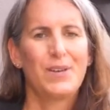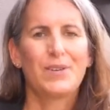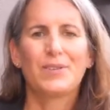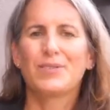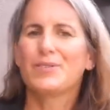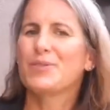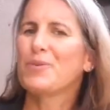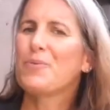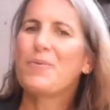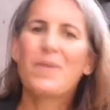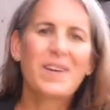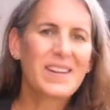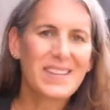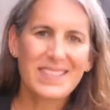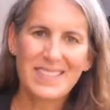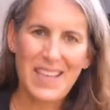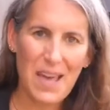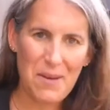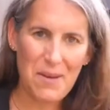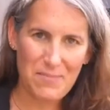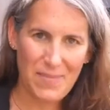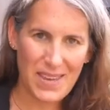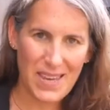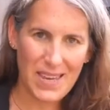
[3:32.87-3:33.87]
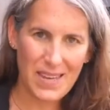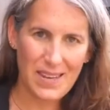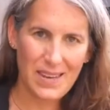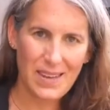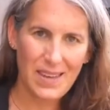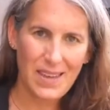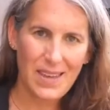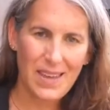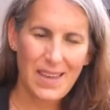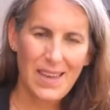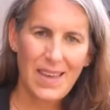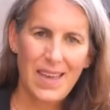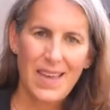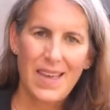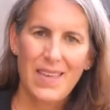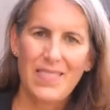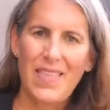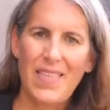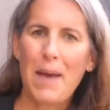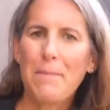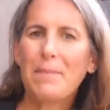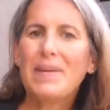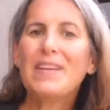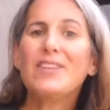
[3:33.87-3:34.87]
So, what does that mean?
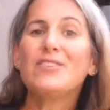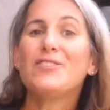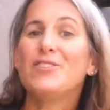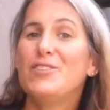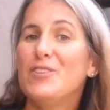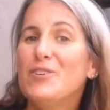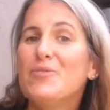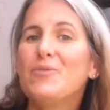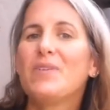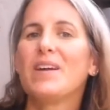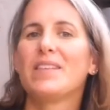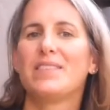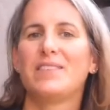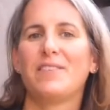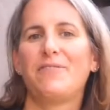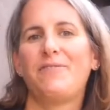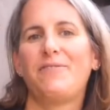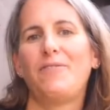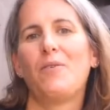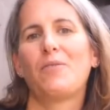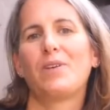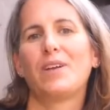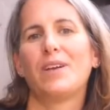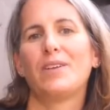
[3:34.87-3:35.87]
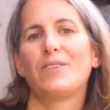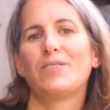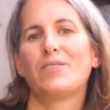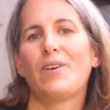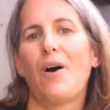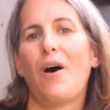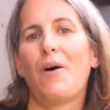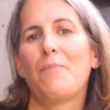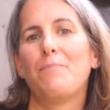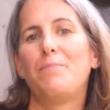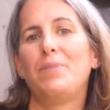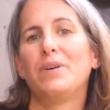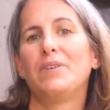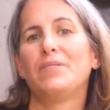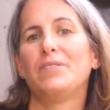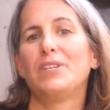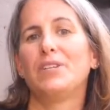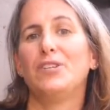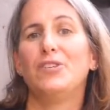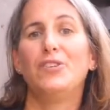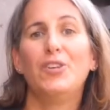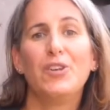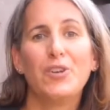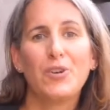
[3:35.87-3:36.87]
That means you get to focus on
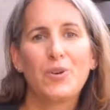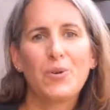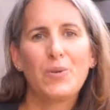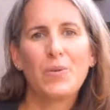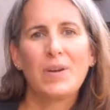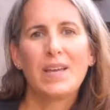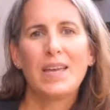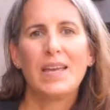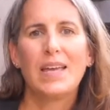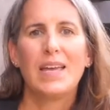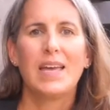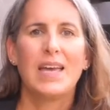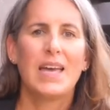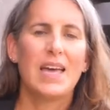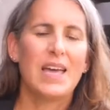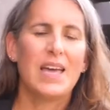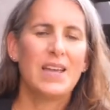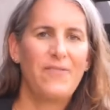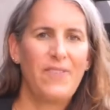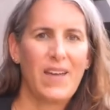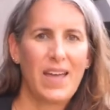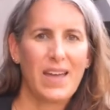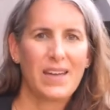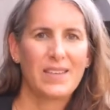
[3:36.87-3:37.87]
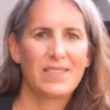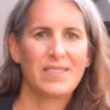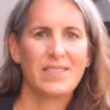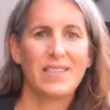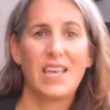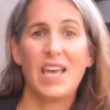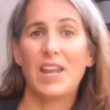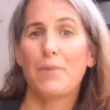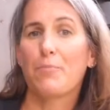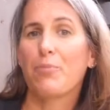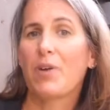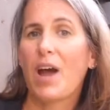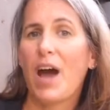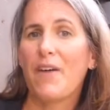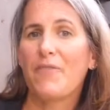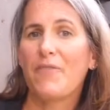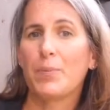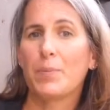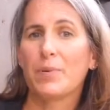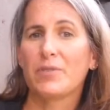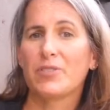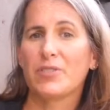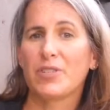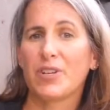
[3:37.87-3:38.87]
building new, advanced, and
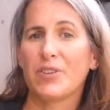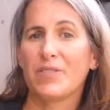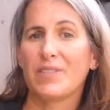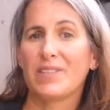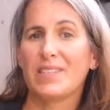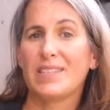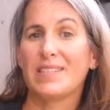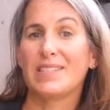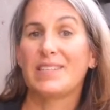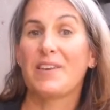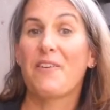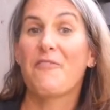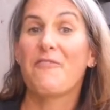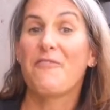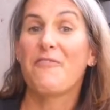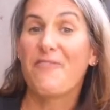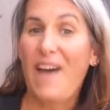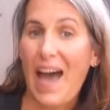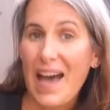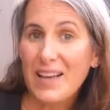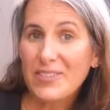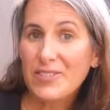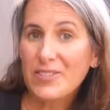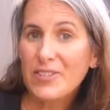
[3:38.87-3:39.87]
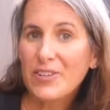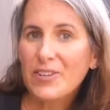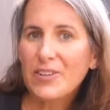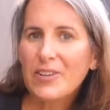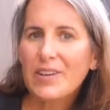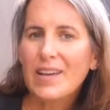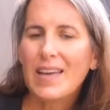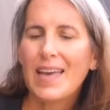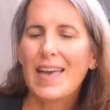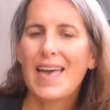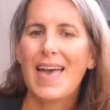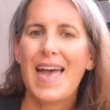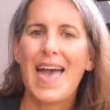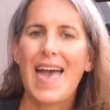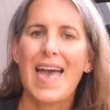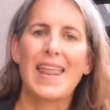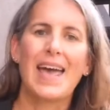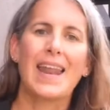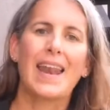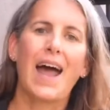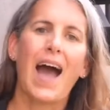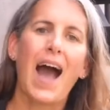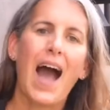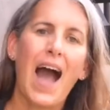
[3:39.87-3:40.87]
profitable services faster and
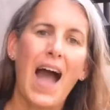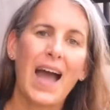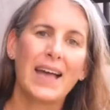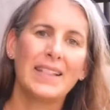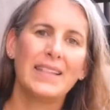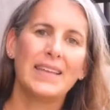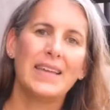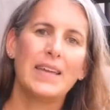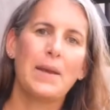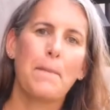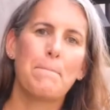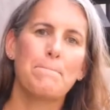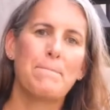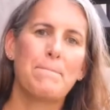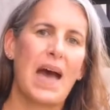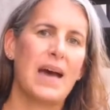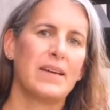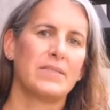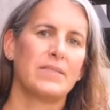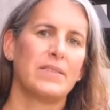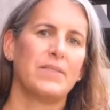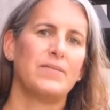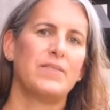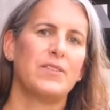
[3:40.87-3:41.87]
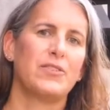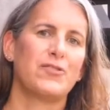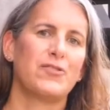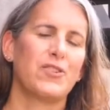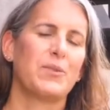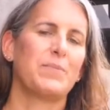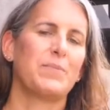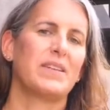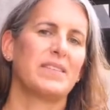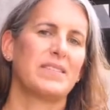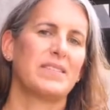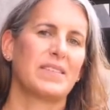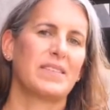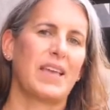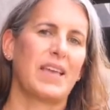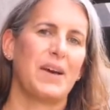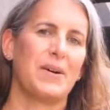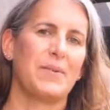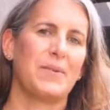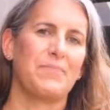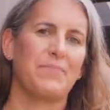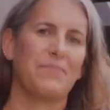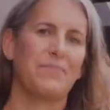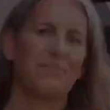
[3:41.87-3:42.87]
at highly massive distributed
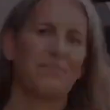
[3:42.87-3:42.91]
scale.